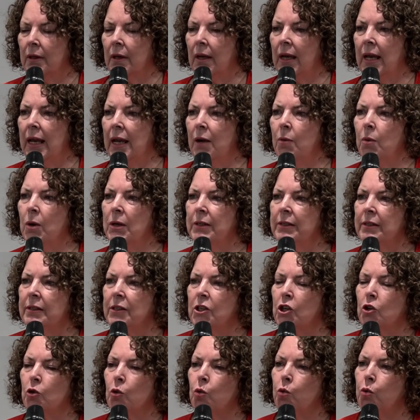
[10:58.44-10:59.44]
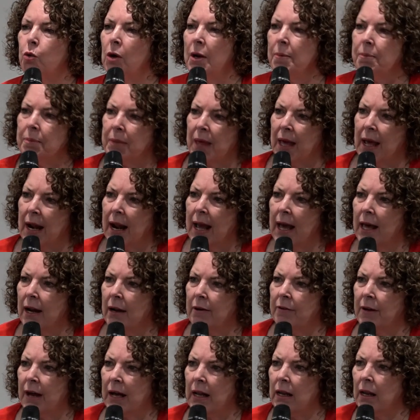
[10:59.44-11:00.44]
He wants to rip that out
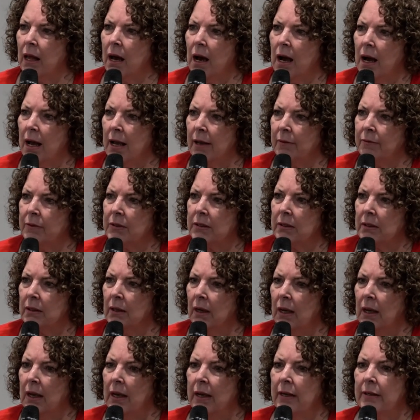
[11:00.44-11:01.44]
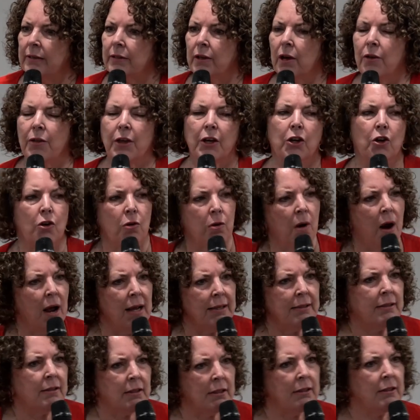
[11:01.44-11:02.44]
of our lives so that
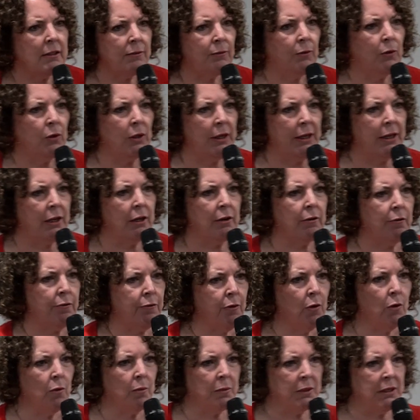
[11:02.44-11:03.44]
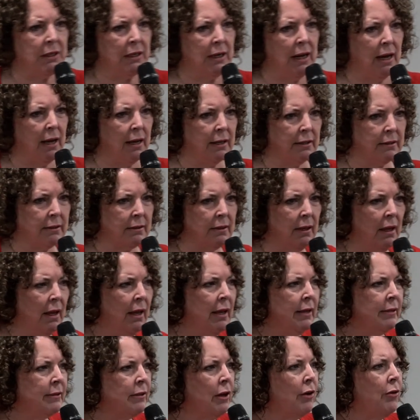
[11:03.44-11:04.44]
Christ is fully conformed in us,
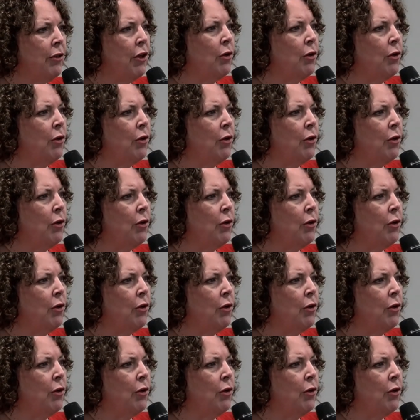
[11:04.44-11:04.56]
so